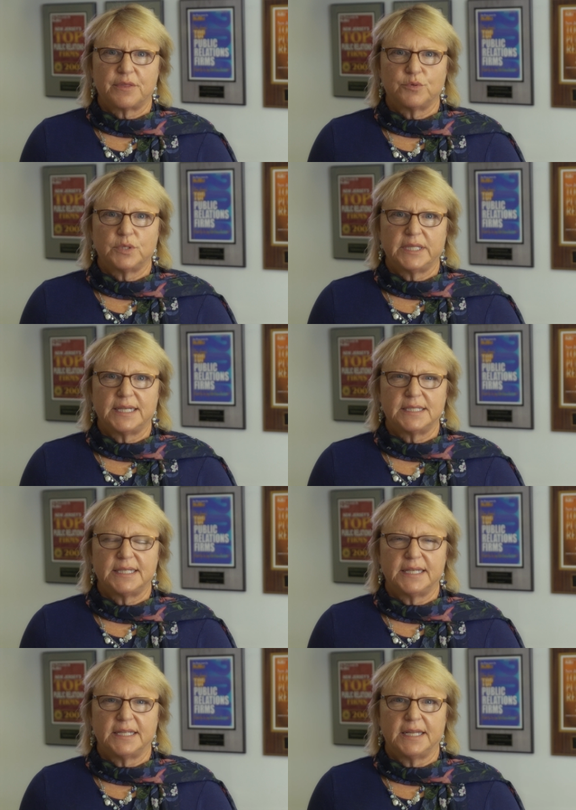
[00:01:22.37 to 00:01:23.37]
through
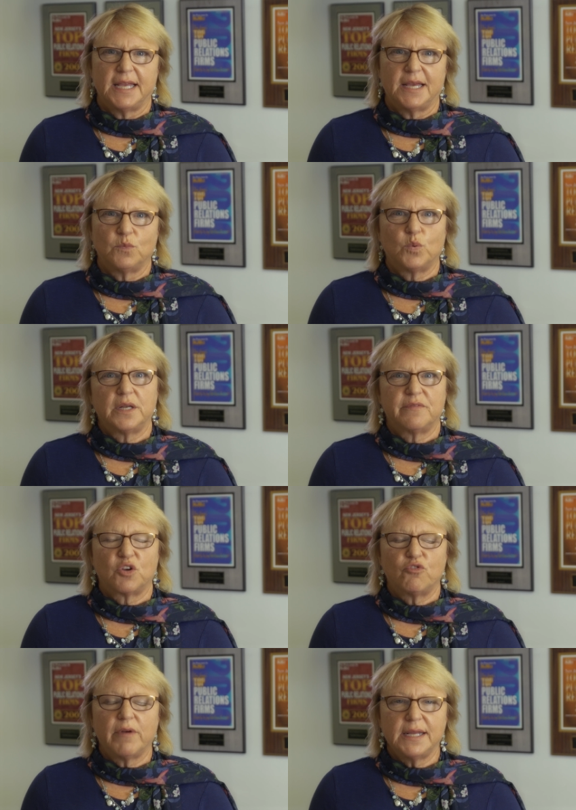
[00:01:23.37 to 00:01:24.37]
LinkedIn. And one of the
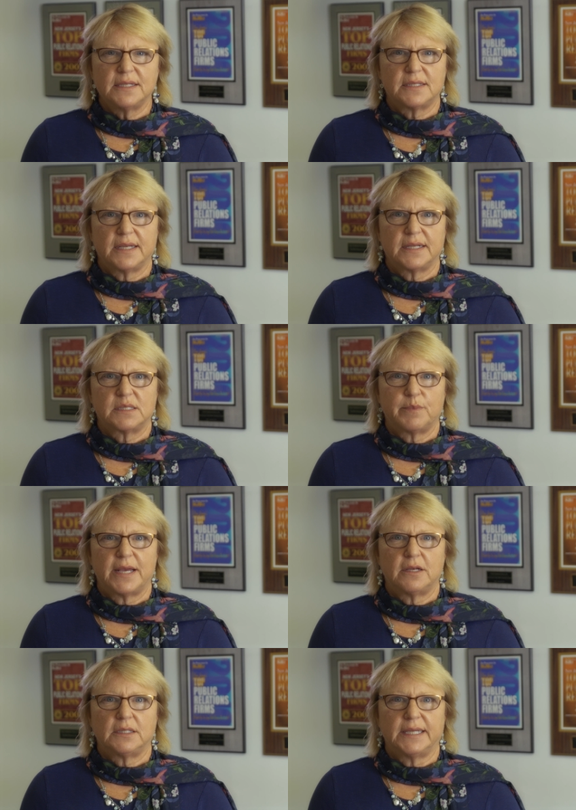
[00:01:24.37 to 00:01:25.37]
greatest things
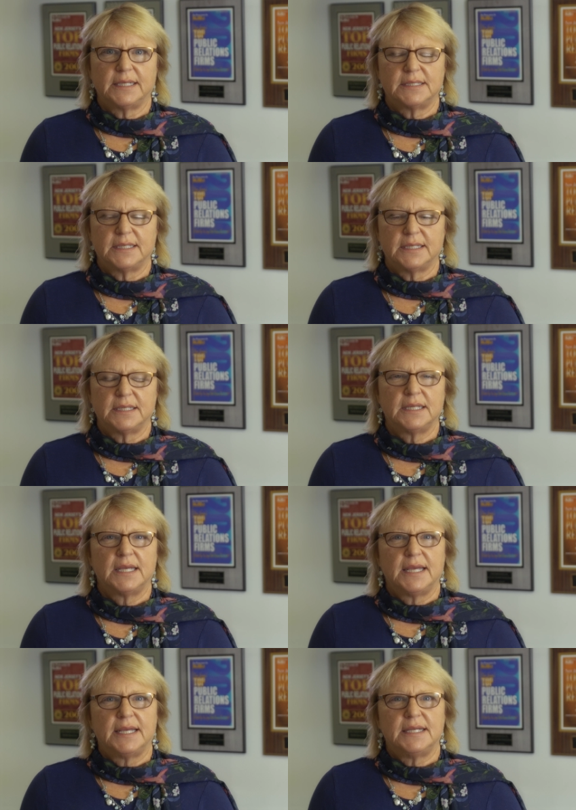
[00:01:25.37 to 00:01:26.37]
about LinkedIn
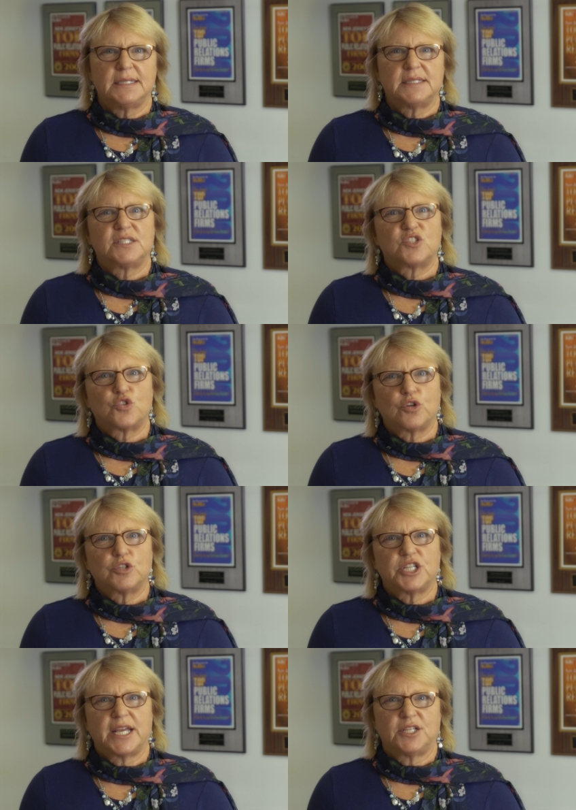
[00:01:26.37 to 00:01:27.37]
is its
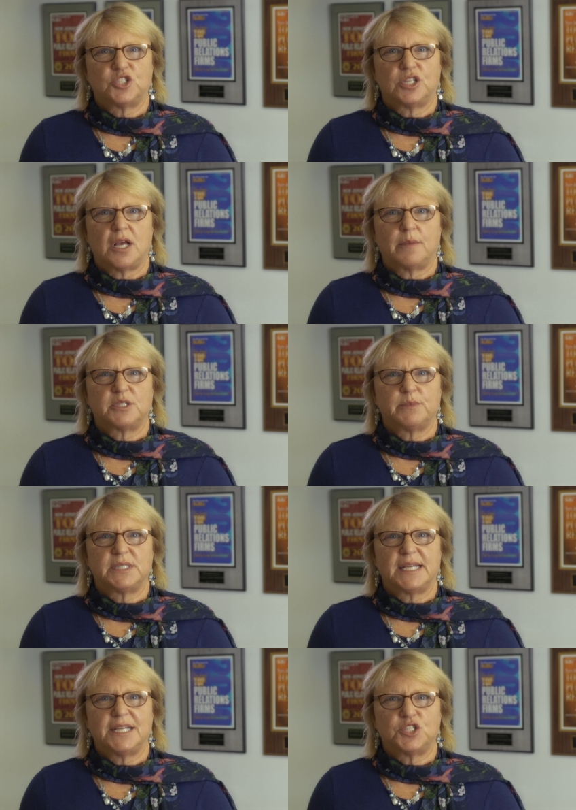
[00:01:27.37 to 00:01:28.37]
search engine
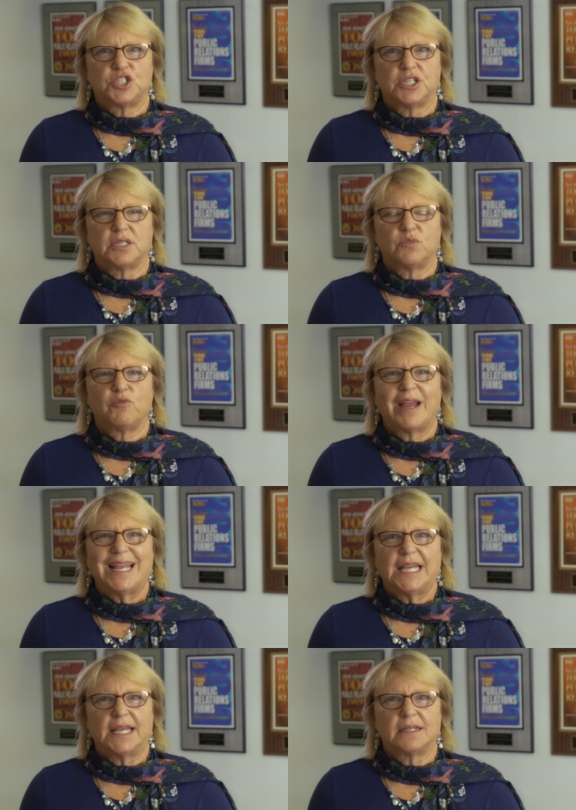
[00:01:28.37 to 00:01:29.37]
optimization
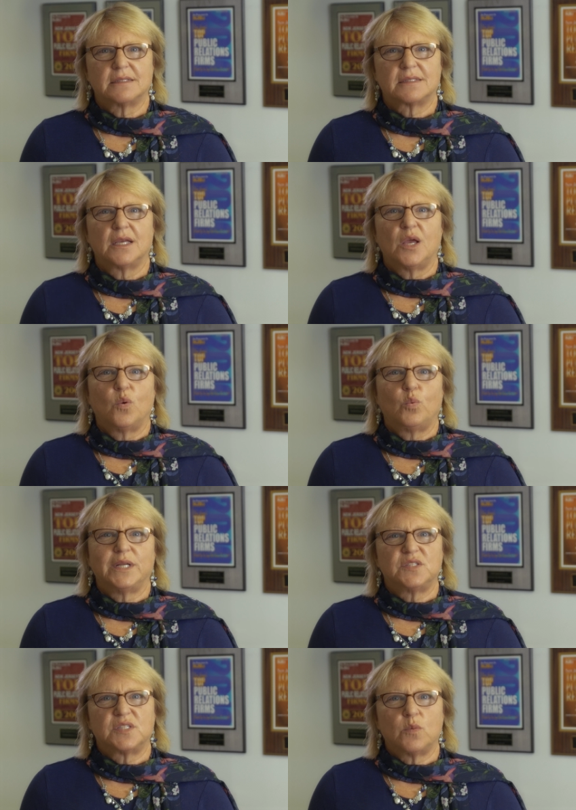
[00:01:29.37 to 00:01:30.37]
rankings.
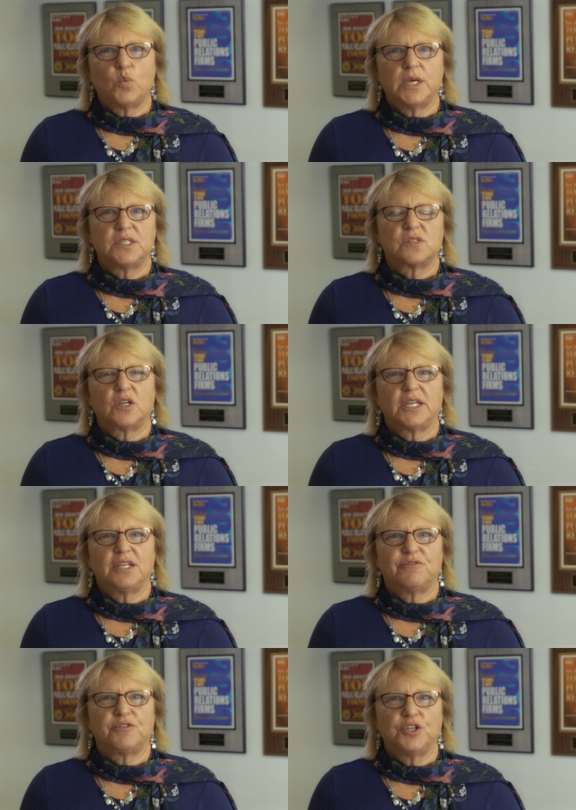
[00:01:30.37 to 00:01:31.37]
When someone is
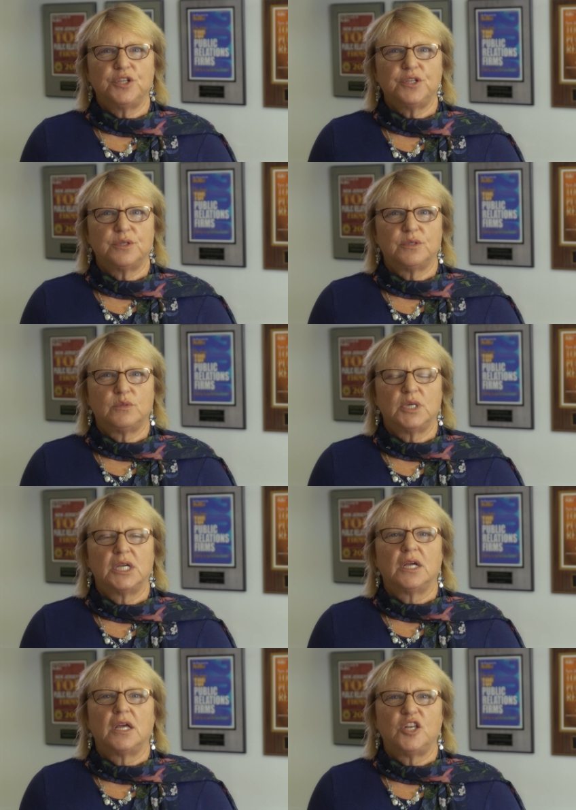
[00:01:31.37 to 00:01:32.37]
looking for you,
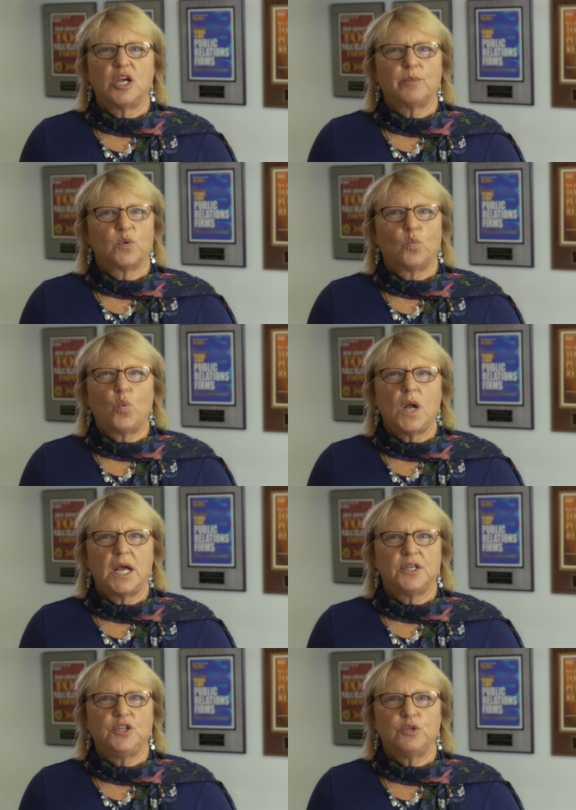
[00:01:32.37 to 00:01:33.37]
number
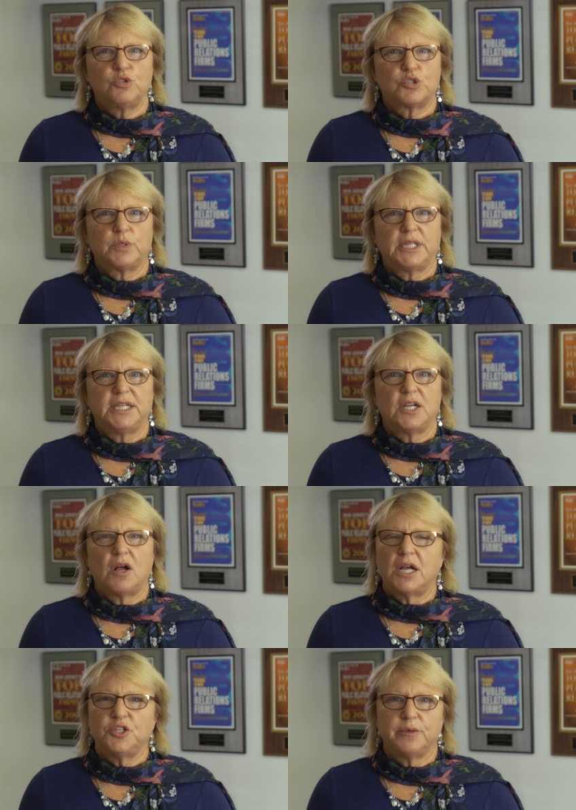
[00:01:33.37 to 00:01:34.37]
one, usually
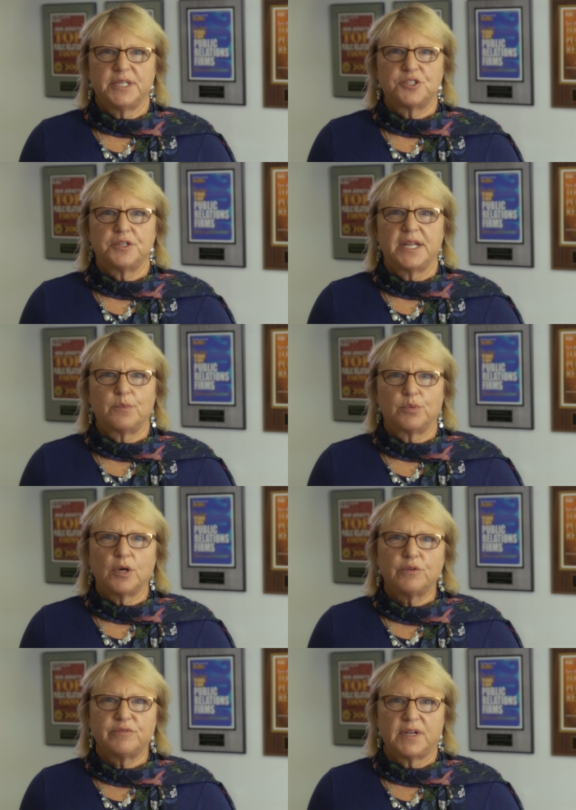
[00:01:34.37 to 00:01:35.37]
on your internet
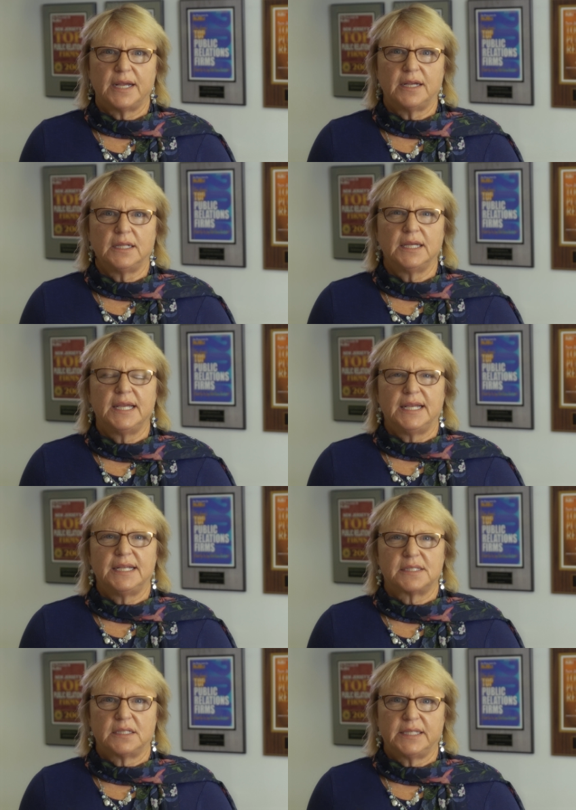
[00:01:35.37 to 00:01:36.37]
profile,
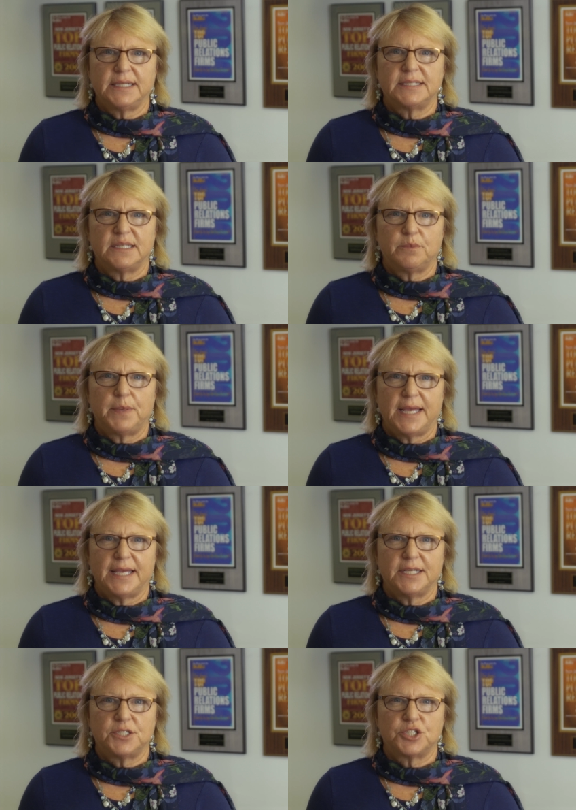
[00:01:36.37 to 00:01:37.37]
is a LinkedIn
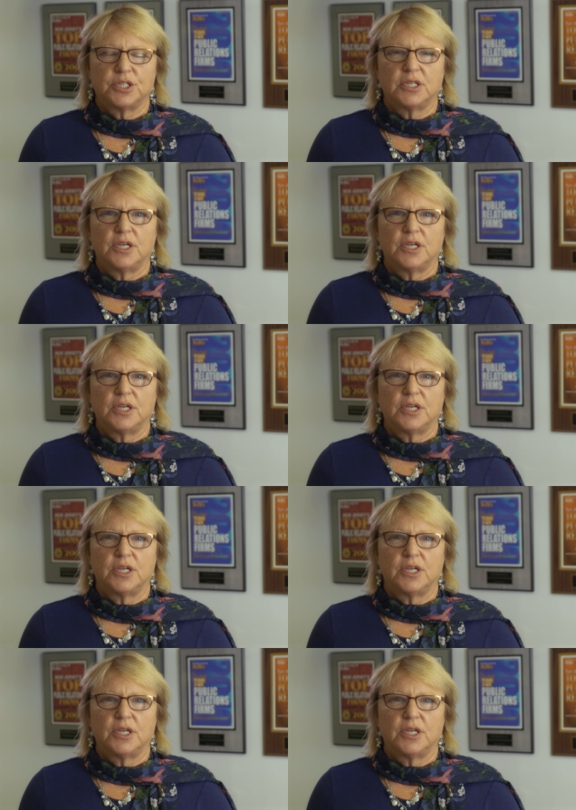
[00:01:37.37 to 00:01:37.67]
page.